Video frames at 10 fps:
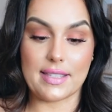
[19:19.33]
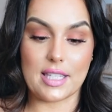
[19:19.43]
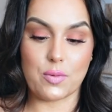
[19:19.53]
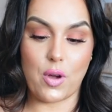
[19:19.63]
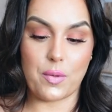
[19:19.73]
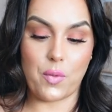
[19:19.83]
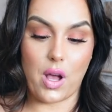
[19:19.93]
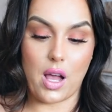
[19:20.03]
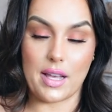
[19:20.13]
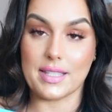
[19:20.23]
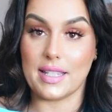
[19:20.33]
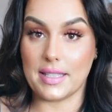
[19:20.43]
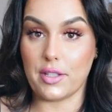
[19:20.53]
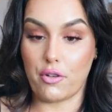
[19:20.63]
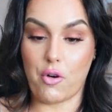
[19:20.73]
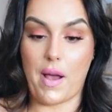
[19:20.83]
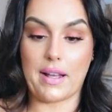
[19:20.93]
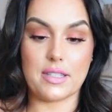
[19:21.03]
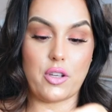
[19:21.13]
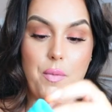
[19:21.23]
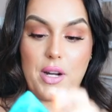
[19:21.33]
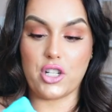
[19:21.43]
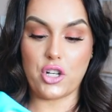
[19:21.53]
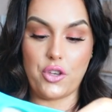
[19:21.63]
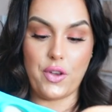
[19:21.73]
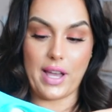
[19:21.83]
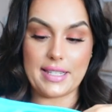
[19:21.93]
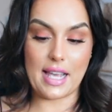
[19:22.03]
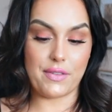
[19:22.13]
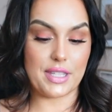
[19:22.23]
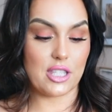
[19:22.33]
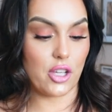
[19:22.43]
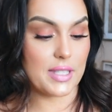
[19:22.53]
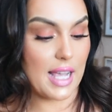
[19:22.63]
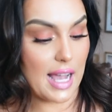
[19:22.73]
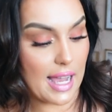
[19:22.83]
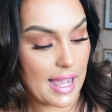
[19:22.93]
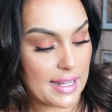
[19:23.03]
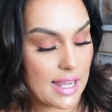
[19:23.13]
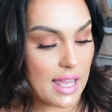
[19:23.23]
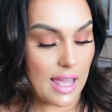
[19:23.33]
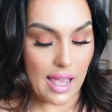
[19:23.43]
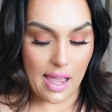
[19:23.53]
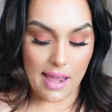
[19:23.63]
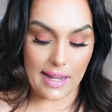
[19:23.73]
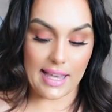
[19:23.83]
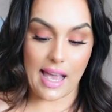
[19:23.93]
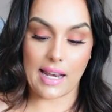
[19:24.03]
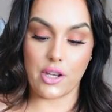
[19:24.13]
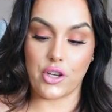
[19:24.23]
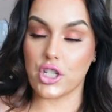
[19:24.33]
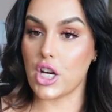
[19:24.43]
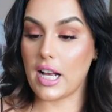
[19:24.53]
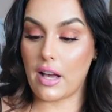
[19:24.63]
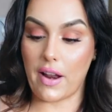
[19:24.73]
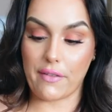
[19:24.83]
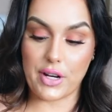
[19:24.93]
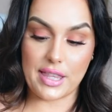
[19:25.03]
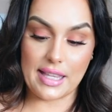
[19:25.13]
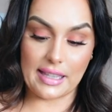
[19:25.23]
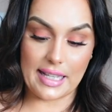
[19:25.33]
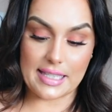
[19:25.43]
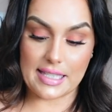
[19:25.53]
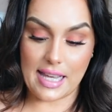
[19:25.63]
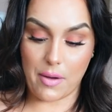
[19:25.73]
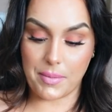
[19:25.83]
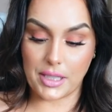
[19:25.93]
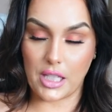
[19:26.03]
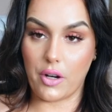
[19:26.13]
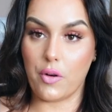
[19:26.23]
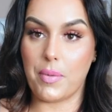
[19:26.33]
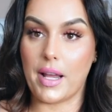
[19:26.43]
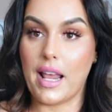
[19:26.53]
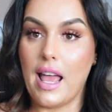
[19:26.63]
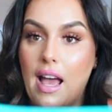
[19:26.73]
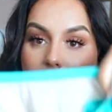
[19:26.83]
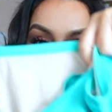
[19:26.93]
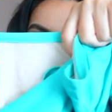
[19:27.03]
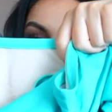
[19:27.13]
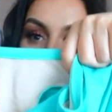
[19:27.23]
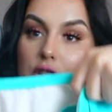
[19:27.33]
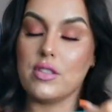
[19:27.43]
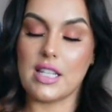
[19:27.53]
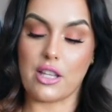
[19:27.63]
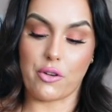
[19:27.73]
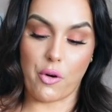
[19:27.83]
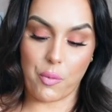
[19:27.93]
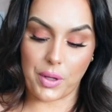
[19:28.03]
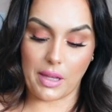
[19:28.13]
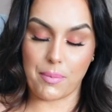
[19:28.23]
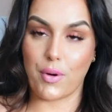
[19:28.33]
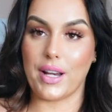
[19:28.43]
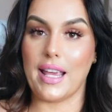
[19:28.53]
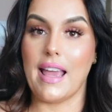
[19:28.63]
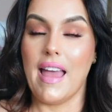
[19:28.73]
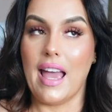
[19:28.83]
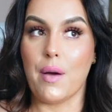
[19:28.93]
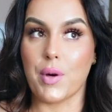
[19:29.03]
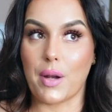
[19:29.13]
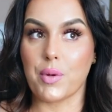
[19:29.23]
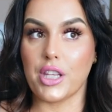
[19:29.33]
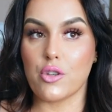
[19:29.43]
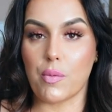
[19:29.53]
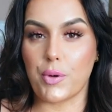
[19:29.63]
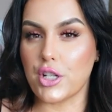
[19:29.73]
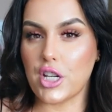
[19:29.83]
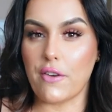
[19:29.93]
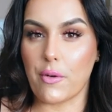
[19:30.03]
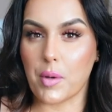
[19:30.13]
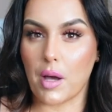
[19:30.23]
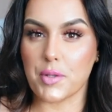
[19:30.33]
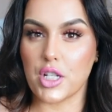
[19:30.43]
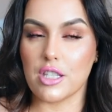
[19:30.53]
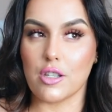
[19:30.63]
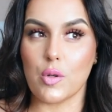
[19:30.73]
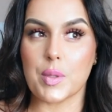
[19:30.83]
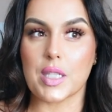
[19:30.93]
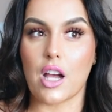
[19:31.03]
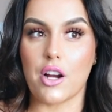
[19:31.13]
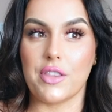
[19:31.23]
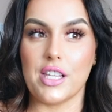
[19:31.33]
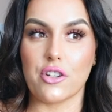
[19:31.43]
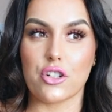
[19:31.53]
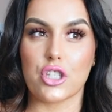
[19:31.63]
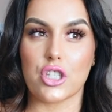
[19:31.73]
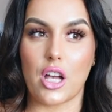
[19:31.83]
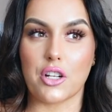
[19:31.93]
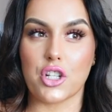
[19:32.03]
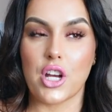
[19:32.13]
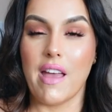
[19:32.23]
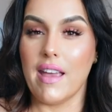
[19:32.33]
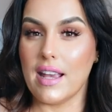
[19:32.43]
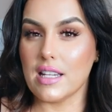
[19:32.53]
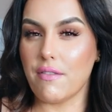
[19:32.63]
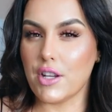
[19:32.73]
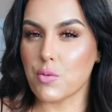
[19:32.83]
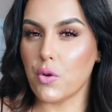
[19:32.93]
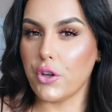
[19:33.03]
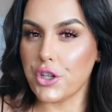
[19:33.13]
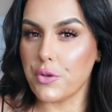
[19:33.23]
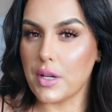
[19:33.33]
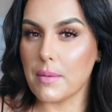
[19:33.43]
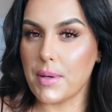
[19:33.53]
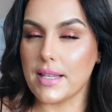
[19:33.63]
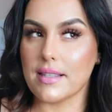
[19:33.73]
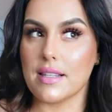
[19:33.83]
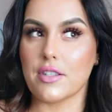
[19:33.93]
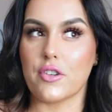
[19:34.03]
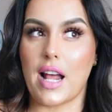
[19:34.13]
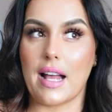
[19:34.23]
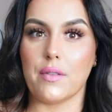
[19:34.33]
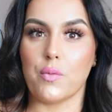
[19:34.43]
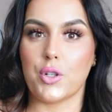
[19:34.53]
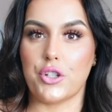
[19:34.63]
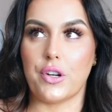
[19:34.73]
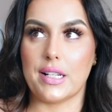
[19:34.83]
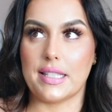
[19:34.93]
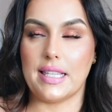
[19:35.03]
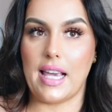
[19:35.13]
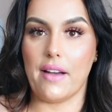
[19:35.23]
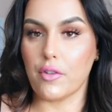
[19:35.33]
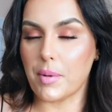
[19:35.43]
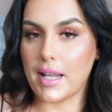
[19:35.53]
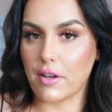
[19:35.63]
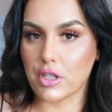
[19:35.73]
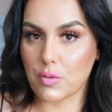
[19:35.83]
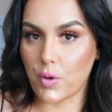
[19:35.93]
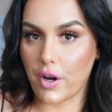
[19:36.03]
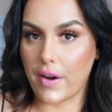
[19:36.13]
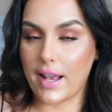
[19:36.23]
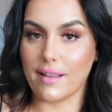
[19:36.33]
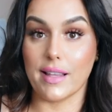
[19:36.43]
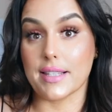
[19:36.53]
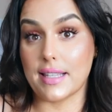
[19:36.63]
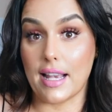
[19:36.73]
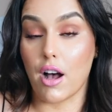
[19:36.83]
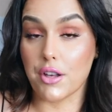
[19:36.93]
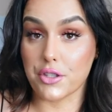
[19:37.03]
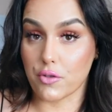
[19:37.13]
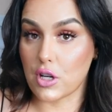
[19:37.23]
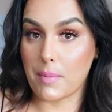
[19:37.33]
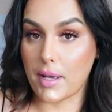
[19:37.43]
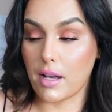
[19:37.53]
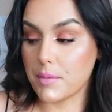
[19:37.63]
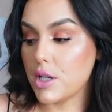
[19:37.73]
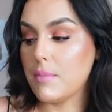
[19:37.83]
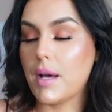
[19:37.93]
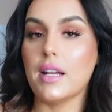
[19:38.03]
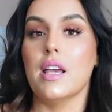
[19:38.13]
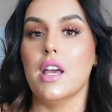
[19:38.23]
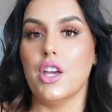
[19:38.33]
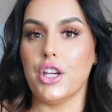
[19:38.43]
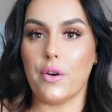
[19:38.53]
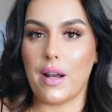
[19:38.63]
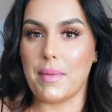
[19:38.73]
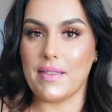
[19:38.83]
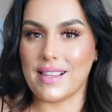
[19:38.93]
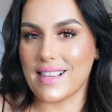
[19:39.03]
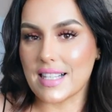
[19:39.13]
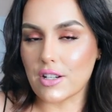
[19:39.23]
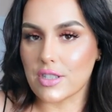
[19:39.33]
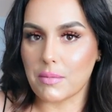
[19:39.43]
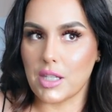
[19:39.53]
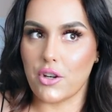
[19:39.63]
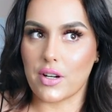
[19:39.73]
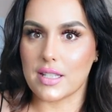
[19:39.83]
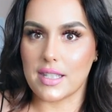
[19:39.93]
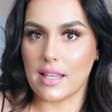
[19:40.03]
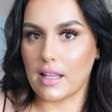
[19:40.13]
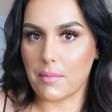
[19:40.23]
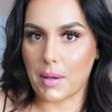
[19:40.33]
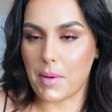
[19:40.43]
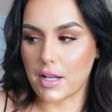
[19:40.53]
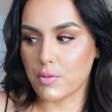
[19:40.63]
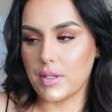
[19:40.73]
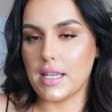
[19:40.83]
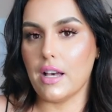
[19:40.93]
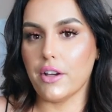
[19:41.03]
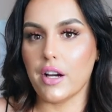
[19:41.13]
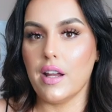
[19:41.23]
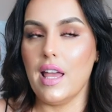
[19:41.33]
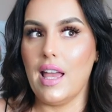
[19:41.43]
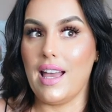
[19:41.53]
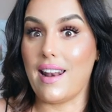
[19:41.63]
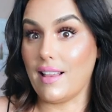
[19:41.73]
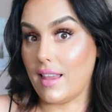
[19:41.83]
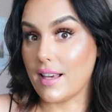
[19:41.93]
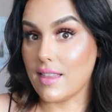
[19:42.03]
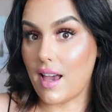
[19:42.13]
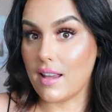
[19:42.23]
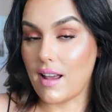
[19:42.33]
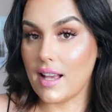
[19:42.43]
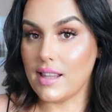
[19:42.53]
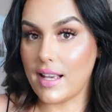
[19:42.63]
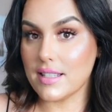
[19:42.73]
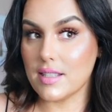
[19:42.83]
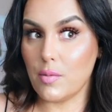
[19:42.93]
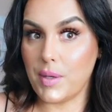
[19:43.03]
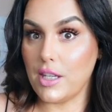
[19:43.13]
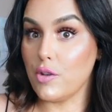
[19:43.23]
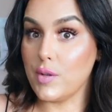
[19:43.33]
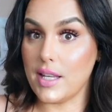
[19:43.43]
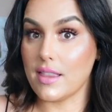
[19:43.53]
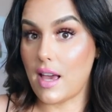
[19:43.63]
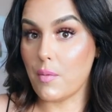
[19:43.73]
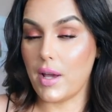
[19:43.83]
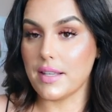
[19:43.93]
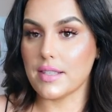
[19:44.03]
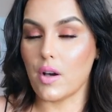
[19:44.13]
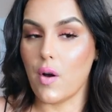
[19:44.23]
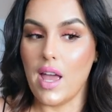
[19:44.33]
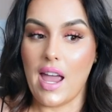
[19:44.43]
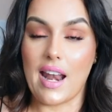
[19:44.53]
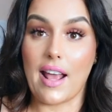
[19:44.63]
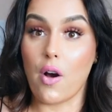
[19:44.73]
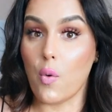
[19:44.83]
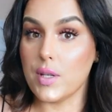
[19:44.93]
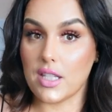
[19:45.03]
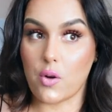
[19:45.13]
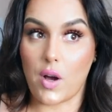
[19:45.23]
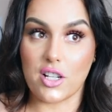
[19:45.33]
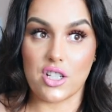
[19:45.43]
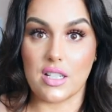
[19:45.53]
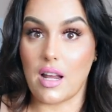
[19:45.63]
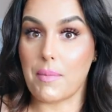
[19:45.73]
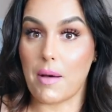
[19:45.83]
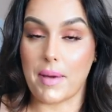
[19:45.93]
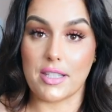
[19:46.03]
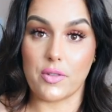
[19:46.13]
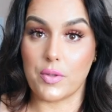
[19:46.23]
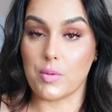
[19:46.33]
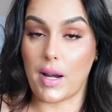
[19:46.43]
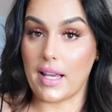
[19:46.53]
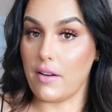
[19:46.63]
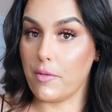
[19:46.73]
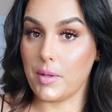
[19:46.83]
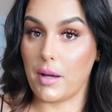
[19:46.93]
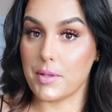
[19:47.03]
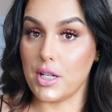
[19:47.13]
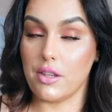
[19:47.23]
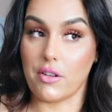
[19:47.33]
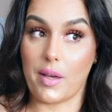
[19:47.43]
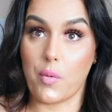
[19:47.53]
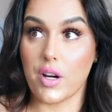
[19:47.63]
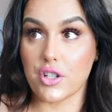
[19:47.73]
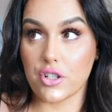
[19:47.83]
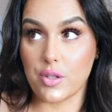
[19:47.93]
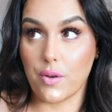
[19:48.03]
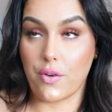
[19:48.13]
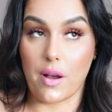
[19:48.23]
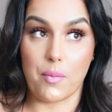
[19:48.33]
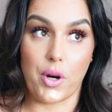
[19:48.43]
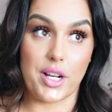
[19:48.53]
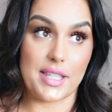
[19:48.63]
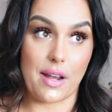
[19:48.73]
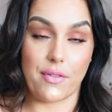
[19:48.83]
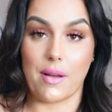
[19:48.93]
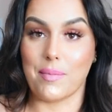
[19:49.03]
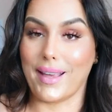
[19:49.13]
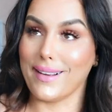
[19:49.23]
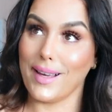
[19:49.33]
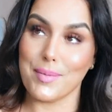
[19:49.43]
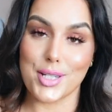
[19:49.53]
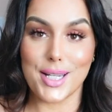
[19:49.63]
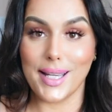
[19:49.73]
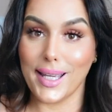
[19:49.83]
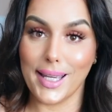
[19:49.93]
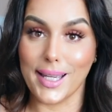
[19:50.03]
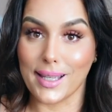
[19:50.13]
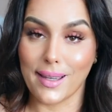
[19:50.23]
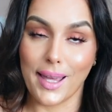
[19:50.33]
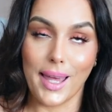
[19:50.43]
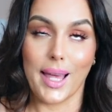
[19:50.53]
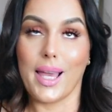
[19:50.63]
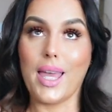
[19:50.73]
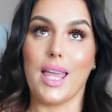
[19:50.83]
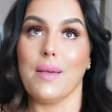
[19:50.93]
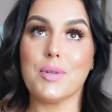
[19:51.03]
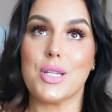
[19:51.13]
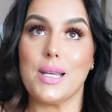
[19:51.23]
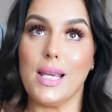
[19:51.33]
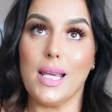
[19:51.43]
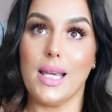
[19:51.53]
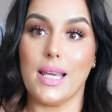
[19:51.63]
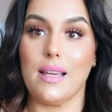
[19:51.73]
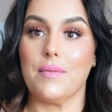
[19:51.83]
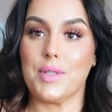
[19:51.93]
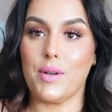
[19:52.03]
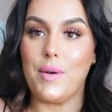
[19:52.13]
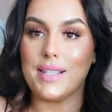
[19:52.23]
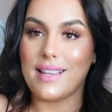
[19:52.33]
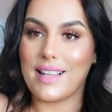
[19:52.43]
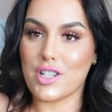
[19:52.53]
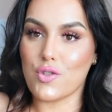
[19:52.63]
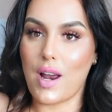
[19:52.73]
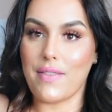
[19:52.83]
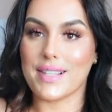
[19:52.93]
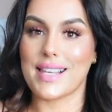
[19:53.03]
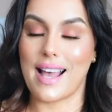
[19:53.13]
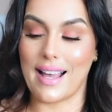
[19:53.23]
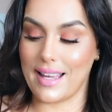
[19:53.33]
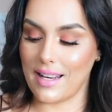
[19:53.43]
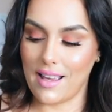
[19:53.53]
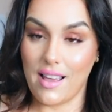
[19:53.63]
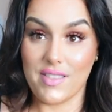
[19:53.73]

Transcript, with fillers: This one uh, is in a 0X. So I want to show you guys how this looks on. And again, you can check out everything linked down below, but I thought these two together were really pretty. And what I really do appreciate from Cupshe suits are these are such individual and unique pieces. They're not what you're going to see everybody else wearing unless they also shop at Cupshe but you know what I mean? Like these aren't something you're going to see at like a big box retailer. And I like that. I like to be unique that way. So, and I always get questioned about my suits when I get them from Cupshe. They're like, where's your suit from? Where is that from? like, Cupshe. Cupshe. So anyways, let's try this on.